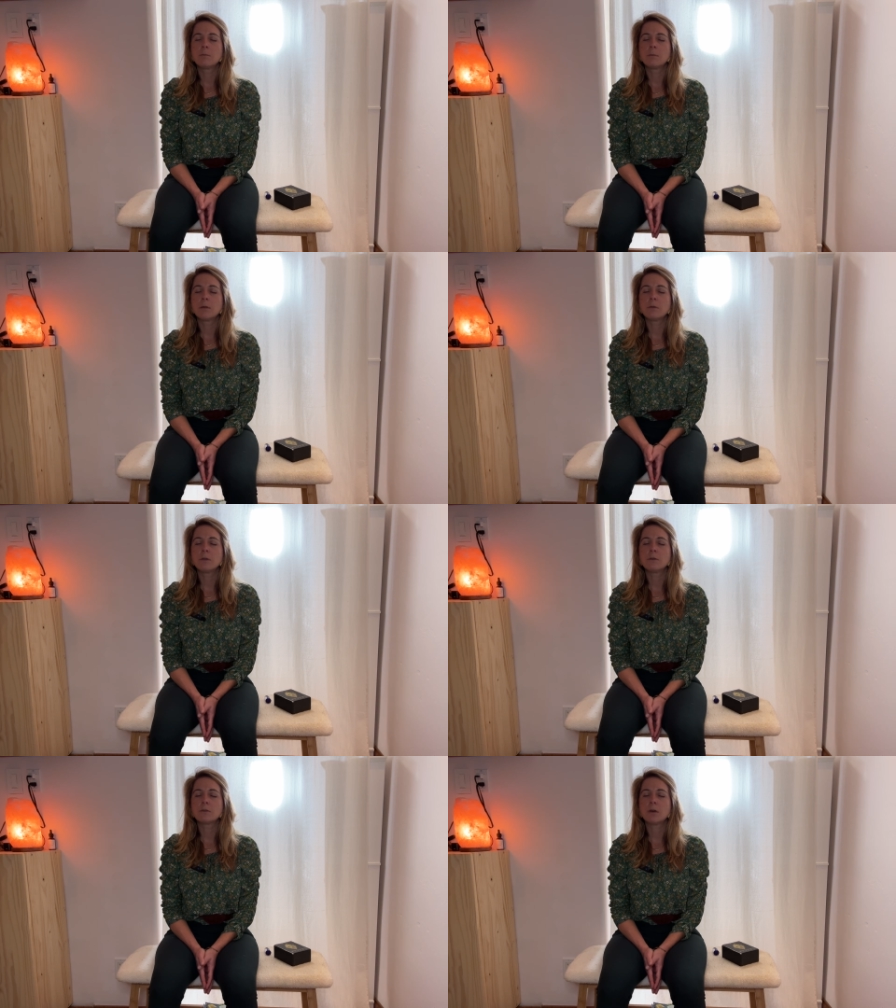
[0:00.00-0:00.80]

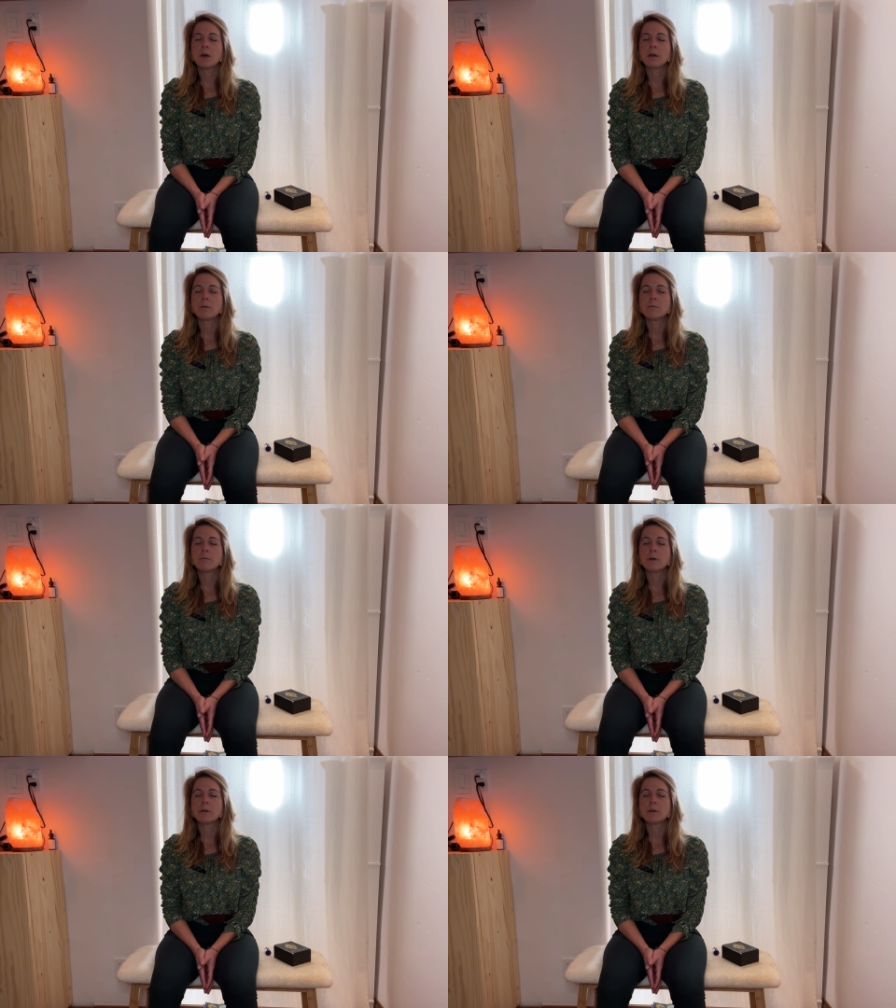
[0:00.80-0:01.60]
Maybe each time
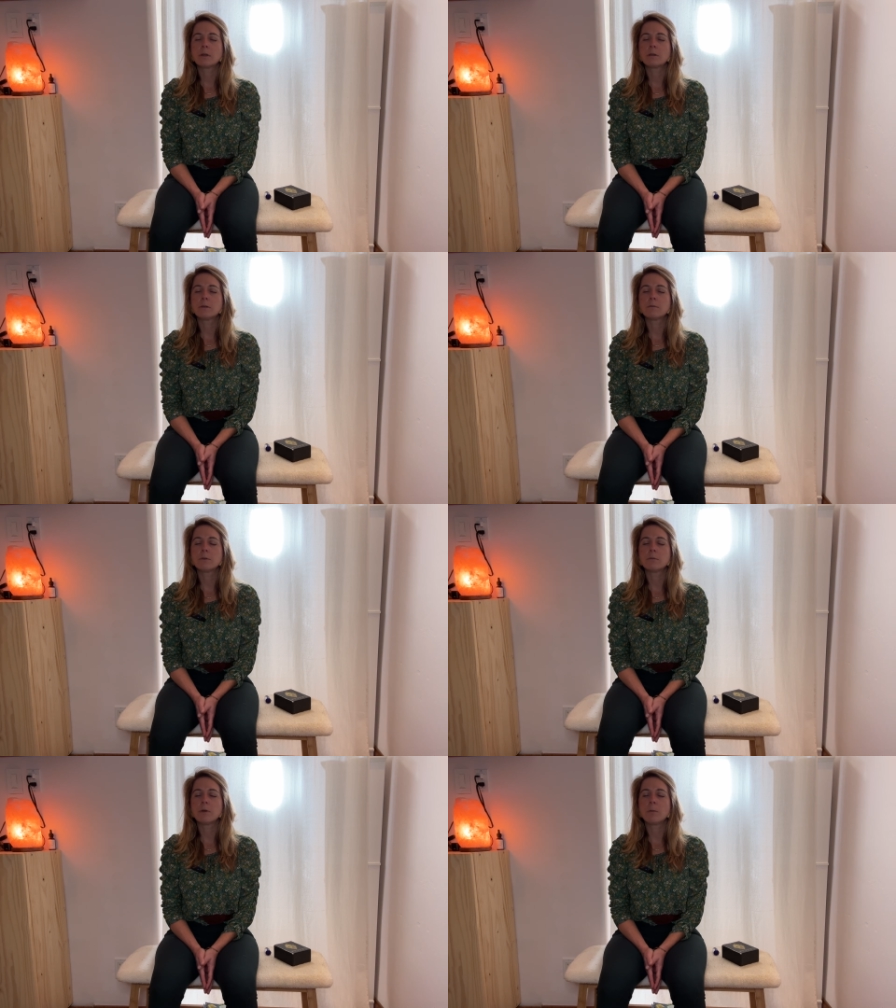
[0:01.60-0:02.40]
finding a
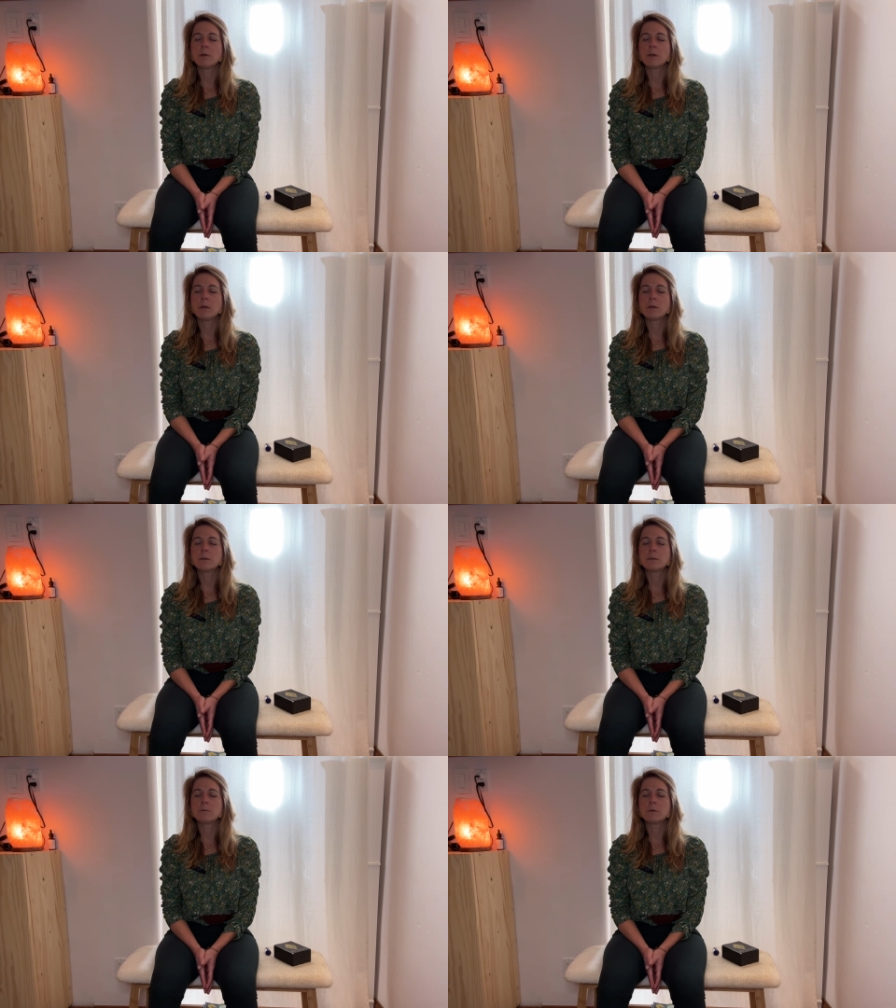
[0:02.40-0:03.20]
different remedy,
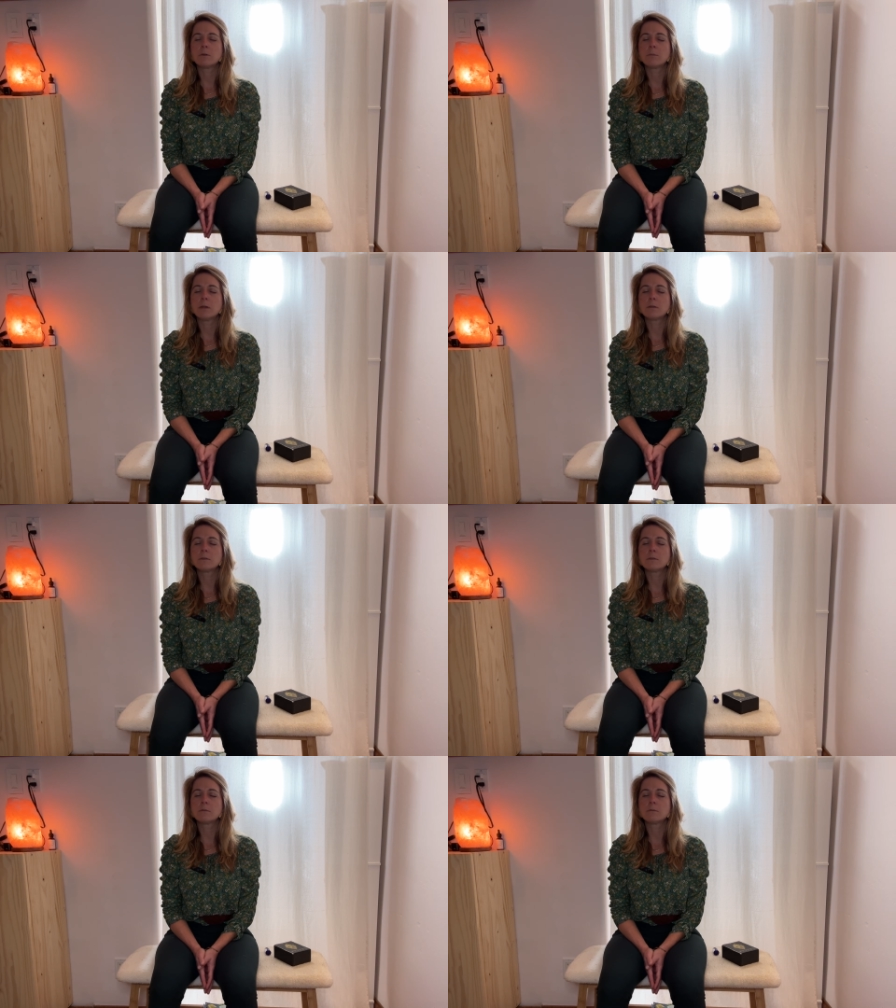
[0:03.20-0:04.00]
a different
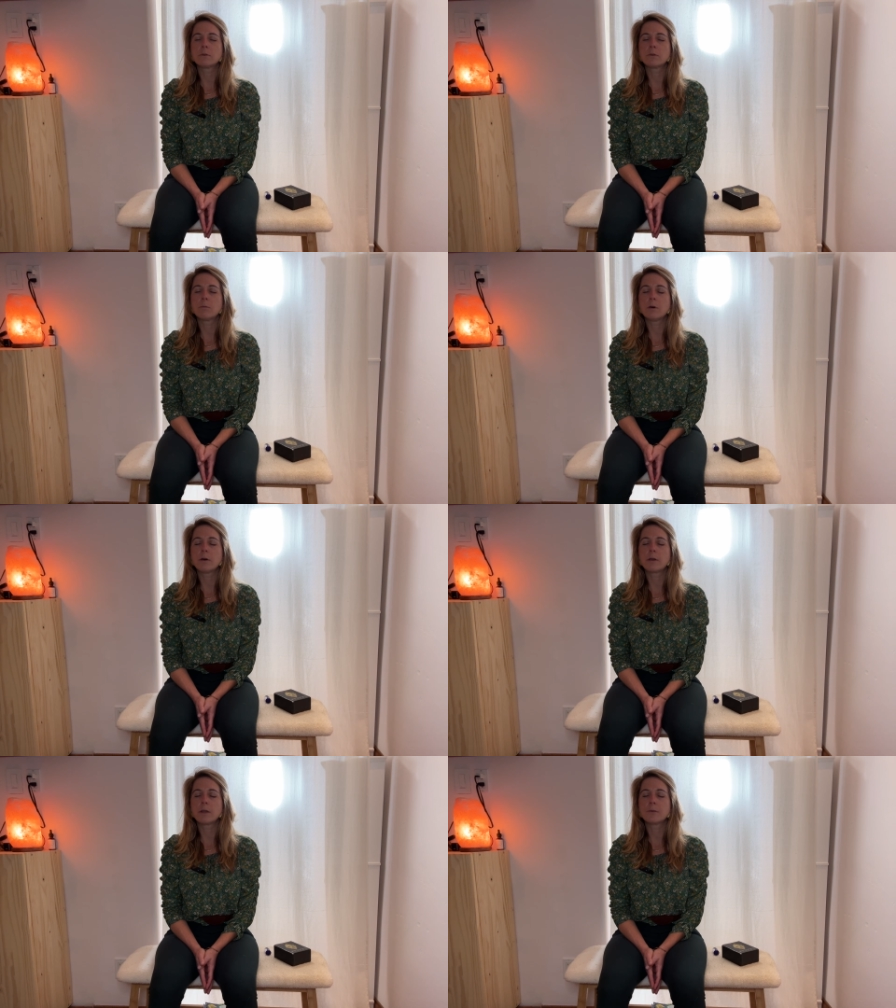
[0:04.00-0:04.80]
medicine for the
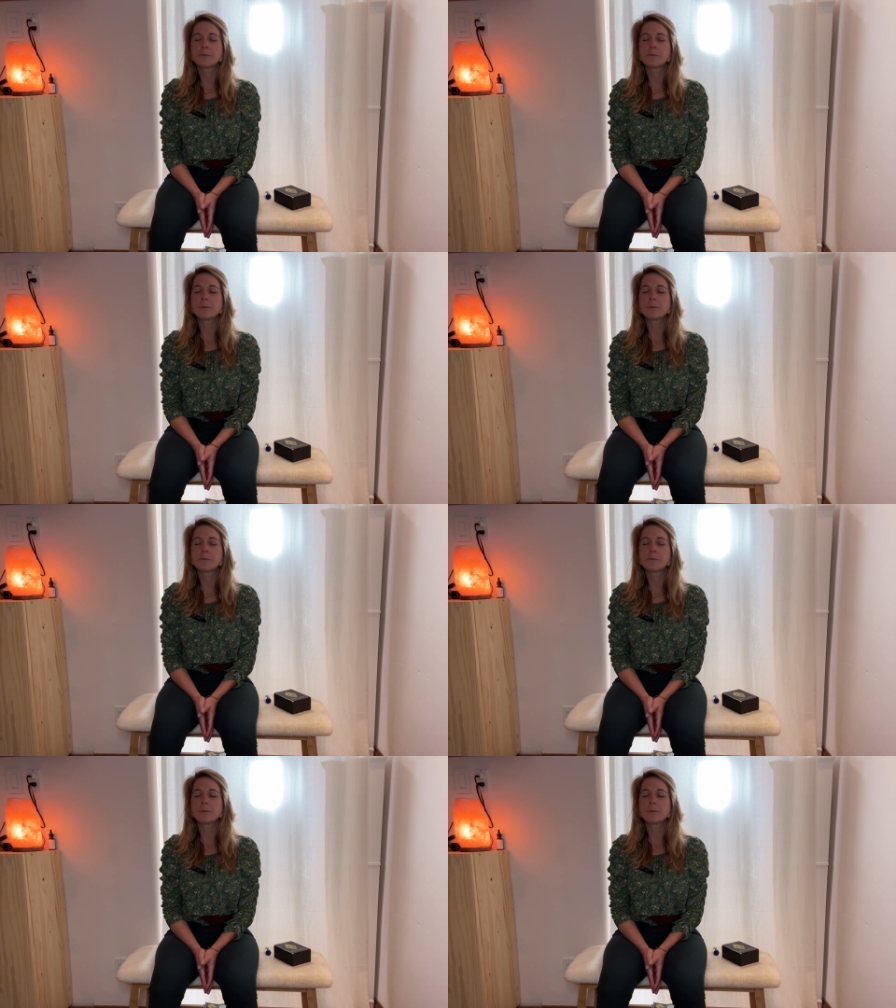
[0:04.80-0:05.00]
body.